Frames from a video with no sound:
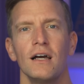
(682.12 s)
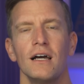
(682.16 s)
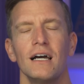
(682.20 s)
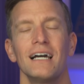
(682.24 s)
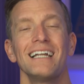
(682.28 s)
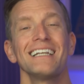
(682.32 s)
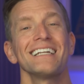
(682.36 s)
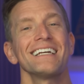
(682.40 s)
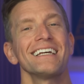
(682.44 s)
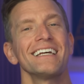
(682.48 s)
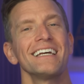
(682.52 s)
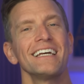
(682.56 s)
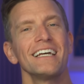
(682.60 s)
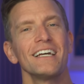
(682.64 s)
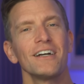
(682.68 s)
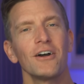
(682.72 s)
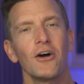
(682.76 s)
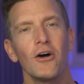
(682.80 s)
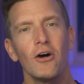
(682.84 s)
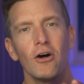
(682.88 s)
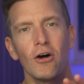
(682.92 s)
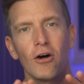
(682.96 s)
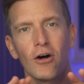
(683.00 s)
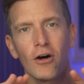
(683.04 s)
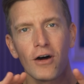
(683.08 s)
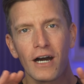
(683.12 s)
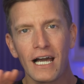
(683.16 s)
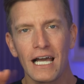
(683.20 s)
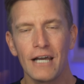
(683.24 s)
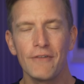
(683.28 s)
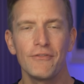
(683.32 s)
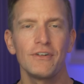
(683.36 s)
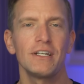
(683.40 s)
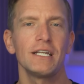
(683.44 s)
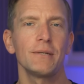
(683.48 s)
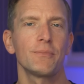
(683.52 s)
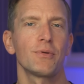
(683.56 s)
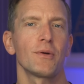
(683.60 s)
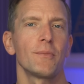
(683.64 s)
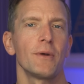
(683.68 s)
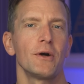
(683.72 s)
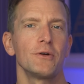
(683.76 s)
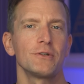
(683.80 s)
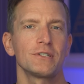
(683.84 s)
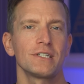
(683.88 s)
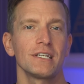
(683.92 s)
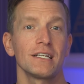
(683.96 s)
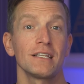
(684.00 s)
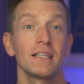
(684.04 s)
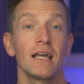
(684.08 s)
Elehear are heavily
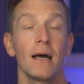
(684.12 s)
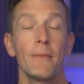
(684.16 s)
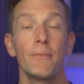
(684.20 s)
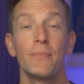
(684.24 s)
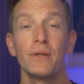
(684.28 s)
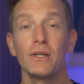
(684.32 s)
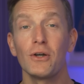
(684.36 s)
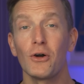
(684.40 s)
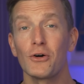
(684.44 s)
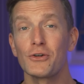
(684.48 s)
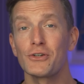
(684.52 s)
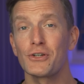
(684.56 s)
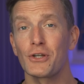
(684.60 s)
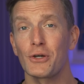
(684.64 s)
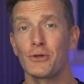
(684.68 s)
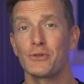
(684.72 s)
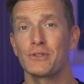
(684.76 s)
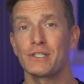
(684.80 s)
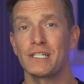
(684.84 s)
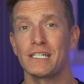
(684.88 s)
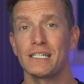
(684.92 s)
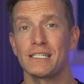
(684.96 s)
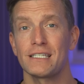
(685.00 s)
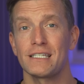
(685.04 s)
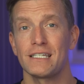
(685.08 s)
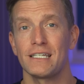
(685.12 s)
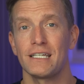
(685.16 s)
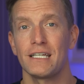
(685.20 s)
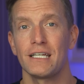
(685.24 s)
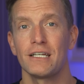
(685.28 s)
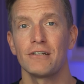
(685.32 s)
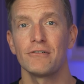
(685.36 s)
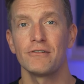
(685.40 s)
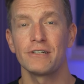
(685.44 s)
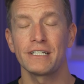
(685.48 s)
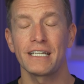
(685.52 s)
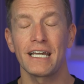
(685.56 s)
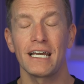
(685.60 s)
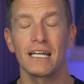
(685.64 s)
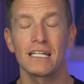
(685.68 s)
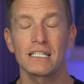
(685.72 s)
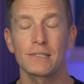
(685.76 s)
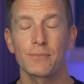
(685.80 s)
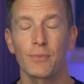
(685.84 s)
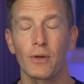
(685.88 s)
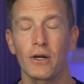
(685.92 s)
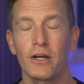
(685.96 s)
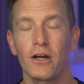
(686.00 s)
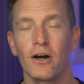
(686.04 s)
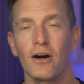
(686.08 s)
promoting their Beyond OTC hearing aids
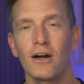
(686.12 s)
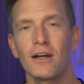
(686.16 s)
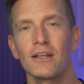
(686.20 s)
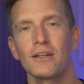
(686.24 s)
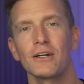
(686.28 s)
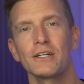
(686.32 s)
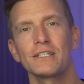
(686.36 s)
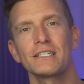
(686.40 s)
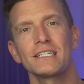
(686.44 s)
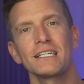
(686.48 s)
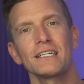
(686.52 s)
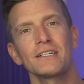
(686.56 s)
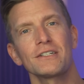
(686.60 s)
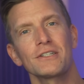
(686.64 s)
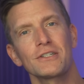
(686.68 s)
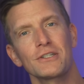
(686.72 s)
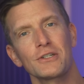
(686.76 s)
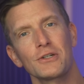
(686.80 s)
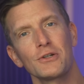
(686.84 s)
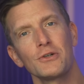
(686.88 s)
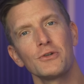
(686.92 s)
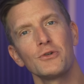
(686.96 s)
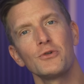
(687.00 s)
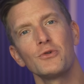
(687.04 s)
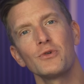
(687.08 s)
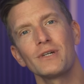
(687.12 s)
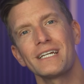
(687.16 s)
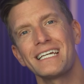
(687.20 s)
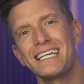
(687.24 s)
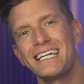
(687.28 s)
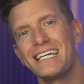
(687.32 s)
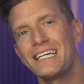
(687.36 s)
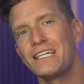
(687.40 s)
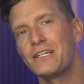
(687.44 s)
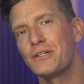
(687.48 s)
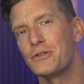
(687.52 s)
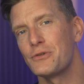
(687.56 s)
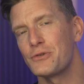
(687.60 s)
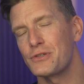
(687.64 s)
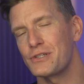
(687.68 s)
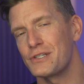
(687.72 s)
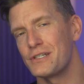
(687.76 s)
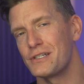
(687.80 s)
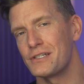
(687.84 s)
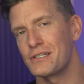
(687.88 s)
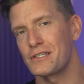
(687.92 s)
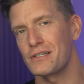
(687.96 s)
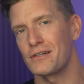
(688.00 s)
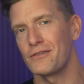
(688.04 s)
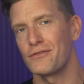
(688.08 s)
by highlighting two key
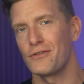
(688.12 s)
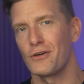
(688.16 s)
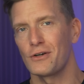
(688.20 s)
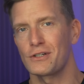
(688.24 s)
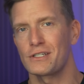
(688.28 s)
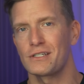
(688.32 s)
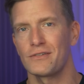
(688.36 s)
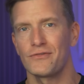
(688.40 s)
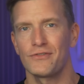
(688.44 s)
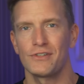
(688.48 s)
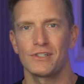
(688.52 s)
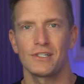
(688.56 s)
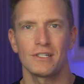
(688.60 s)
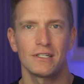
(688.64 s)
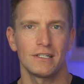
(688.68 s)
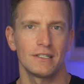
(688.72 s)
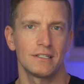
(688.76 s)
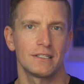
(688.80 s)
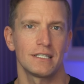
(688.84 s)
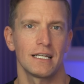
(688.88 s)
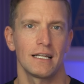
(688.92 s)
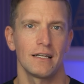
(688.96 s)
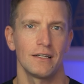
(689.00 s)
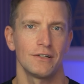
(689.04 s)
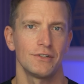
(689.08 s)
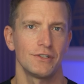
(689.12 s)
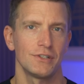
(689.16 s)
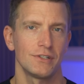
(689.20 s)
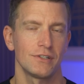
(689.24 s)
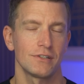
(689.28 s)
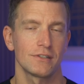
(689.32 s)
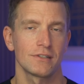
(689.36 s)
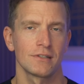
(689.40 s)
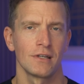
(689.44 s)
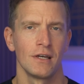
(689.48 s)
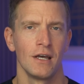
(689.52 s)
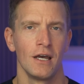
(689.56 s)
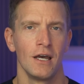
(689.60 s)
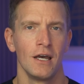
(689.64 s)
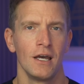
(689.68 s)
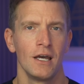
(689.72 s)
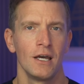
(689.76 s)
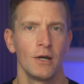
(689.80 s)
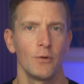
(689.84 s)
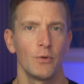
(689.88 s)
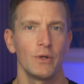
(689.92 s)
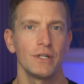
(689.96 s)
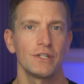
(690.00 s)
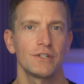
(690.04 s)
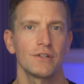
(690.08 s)
uses of artificial intelligence,
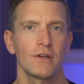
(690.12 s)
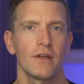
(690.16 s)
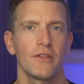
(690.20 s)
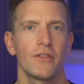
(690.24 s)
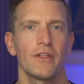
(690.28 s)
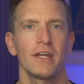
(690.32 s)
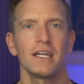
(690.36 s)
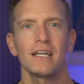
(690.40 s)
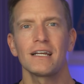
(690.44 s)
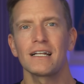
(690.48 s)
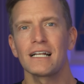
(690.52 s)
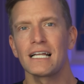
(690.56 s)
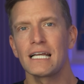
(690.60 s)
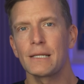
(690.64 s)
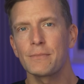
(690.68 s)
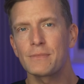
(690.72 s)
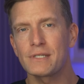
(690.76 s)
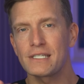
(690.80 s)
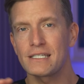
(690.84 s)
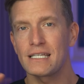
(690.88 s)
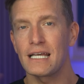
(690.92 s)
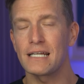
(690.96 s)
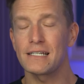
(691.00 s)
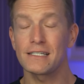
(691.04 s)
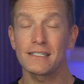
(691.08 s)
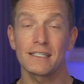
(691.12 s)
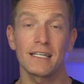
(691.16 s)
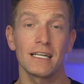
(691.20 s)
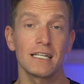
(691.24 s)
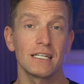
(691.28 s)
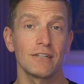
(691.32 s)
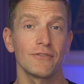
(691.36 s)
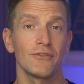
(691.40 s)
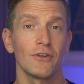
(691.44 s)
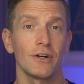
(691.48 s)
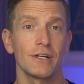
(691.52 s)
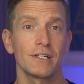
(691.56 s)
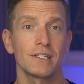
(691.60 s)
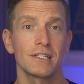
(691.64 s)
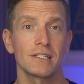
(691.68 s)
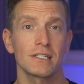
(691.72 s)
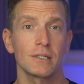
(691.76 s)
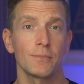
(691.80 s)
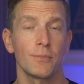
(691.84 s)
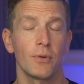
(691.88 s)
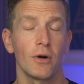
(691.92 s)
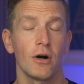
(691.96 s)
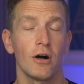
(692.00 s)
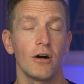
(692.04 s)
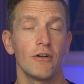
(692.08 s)
which they claim sets their devices
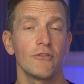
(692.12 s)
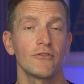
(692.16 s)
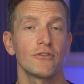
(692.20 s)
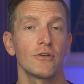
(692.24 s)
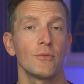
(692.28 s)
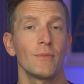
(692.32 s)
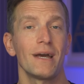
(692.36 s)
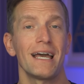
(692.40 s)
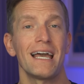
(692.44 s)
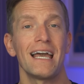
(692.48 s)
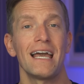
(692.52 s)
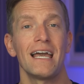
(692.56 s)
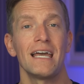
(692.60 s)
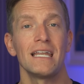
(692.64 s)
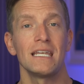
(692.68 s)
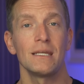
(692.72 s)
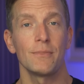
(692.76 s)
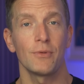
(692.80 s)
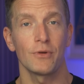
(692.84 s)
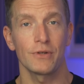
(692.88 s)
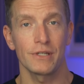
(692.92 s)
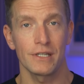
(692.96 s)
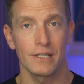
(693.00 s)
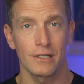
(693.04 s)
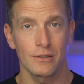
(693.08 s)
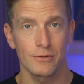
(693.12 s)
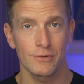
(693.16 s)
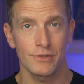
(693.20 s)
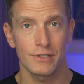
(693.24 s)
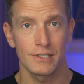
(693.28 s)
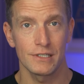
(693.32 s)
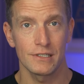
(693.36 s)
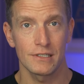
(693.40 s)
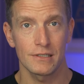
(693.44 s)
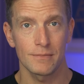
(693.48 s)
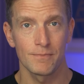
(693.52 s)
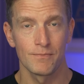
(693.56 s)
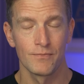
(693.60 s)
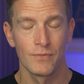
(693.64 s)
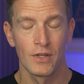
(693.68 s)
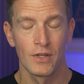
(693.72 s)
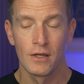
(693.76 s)
apart from anybody else's.